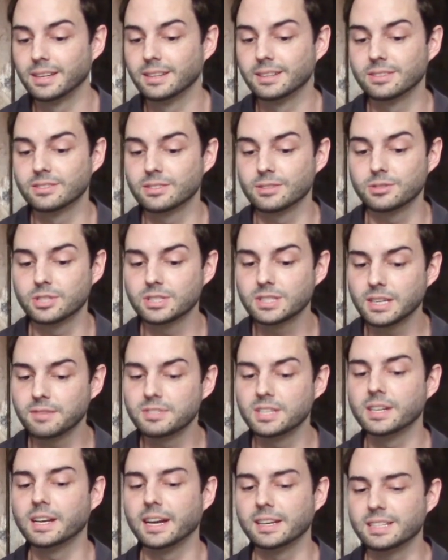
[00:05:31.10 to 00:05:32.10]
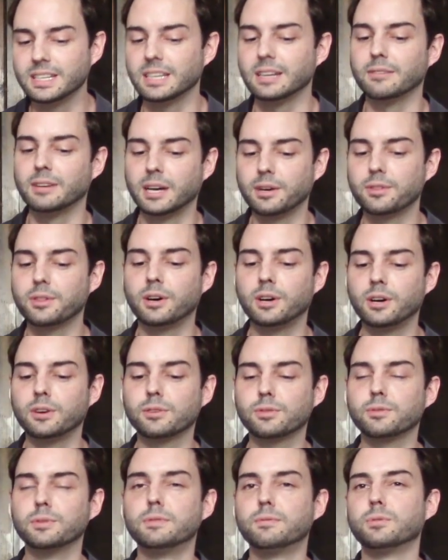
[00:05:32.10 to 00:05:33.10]
So it just gives you an idea of how the
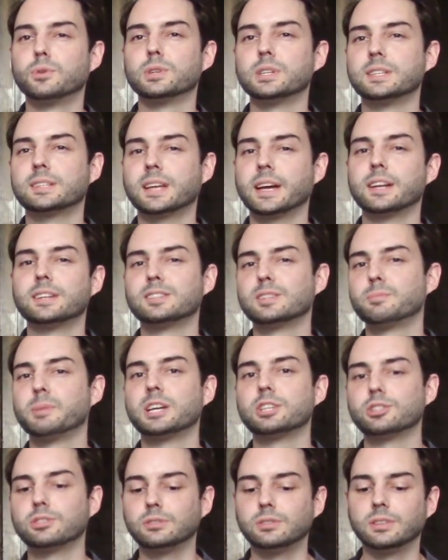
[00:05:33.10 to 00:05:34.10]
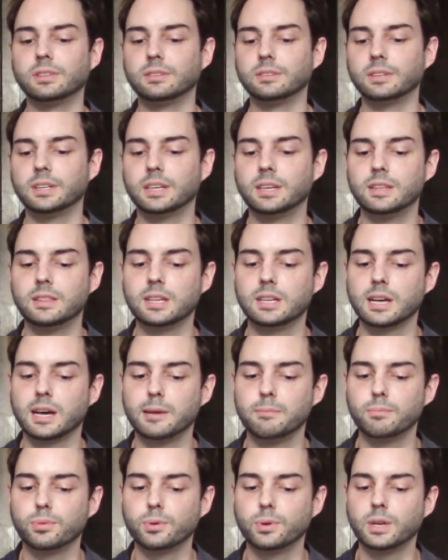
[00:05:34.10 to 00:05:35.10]
Hulk 340 is kind of special in the
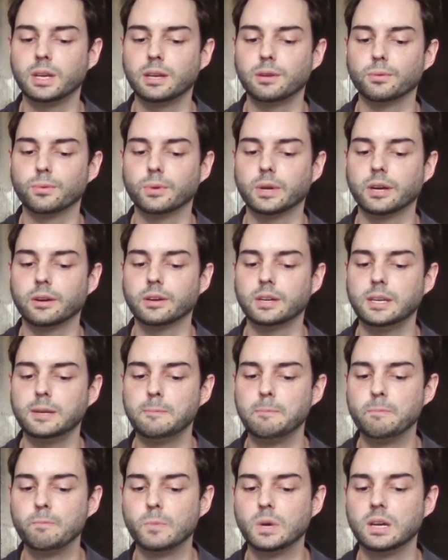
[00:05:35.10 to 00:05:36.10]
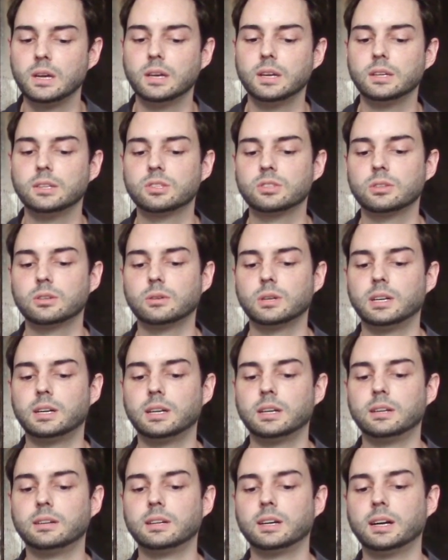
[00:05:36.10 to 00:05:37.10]
9.8 rarity. So
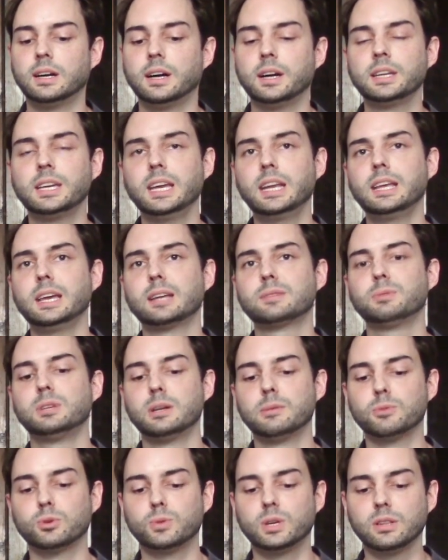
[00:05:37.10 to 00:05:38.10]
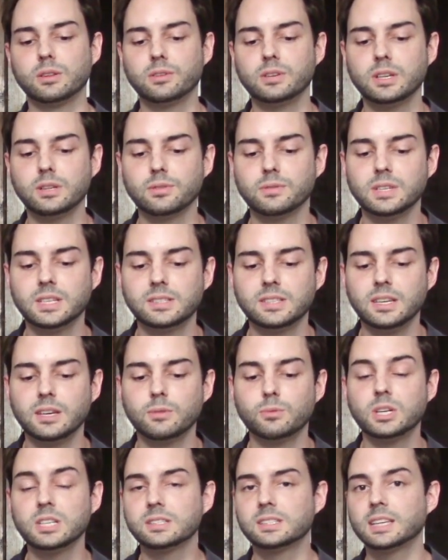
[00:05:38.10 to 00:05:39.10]
Uncanny X-Men number 133,
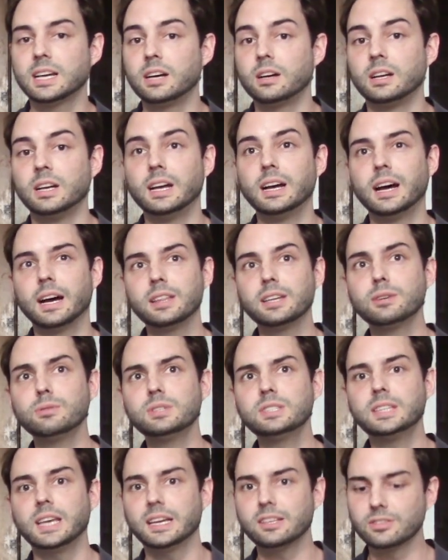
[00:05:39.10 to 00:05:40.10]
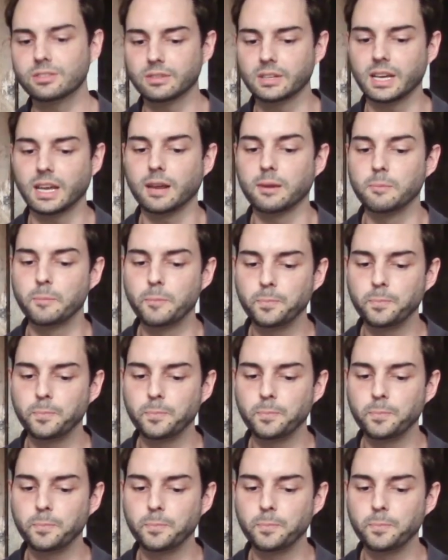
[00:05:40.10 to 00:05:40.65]
seeing one sell, I think it was yesterday,